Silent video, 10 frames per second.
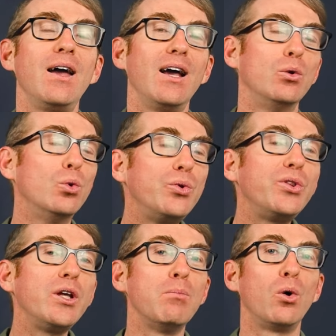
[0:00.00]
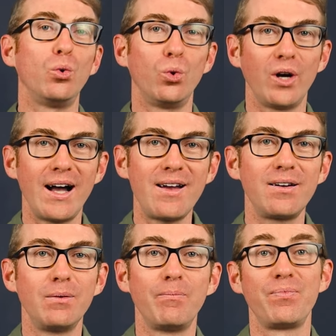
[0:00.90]
el último
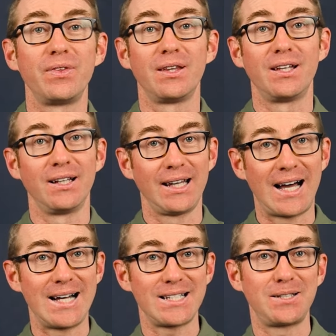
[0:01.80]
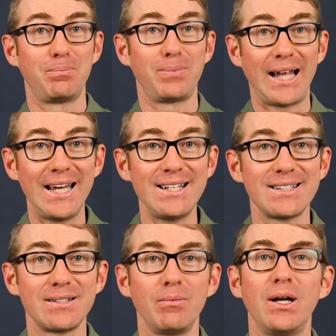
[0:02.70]
lugar, the last
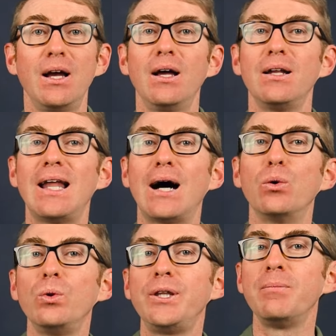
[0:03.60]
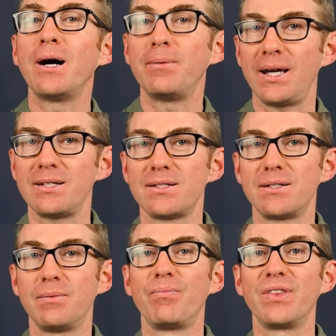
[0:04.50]
place, la última
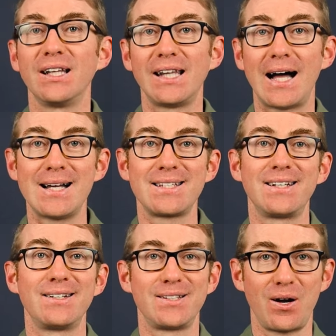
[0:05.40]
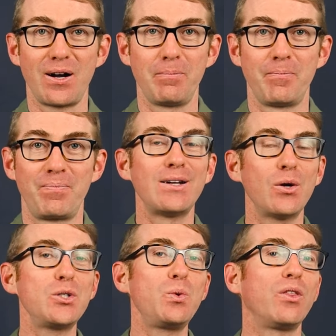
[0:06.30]
vez, the last time. Now
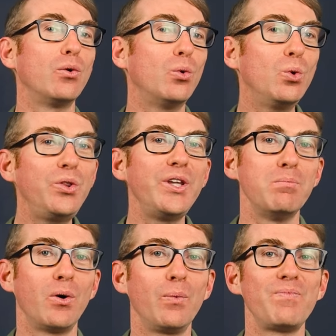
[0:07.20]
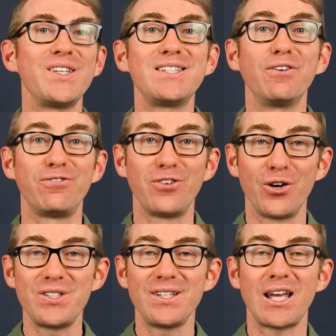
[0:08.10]
notice with último, this is the
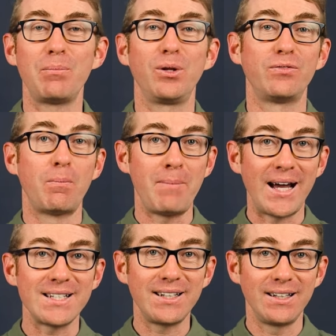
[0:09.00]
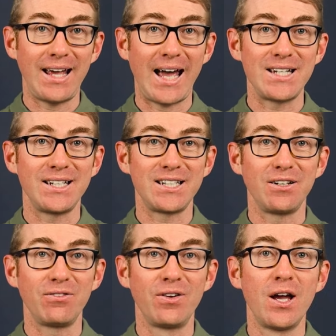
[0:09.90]
first example of a masculine
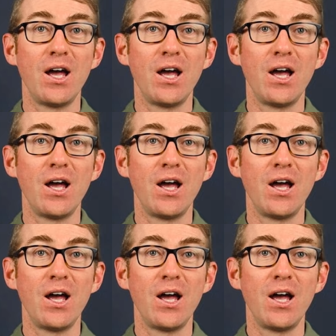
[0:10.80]
adjective